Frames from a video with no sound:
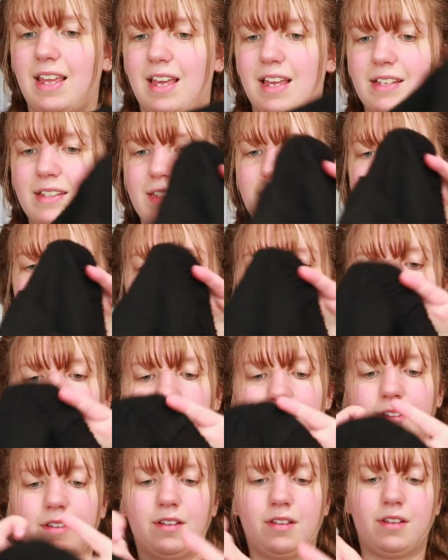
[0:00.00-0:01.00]
It has a
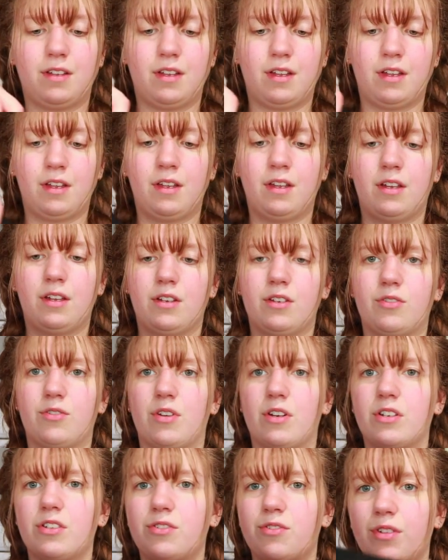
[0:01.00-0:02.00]
little
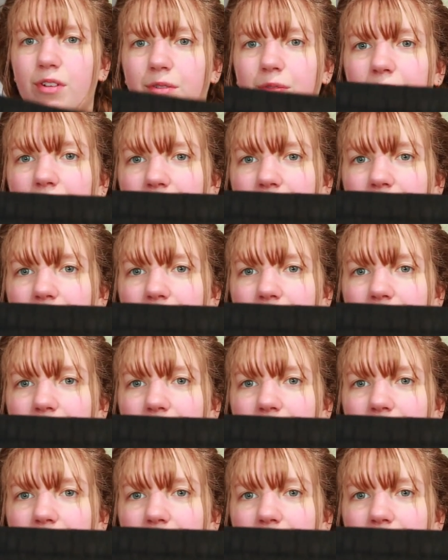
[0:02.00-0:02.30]
drawstring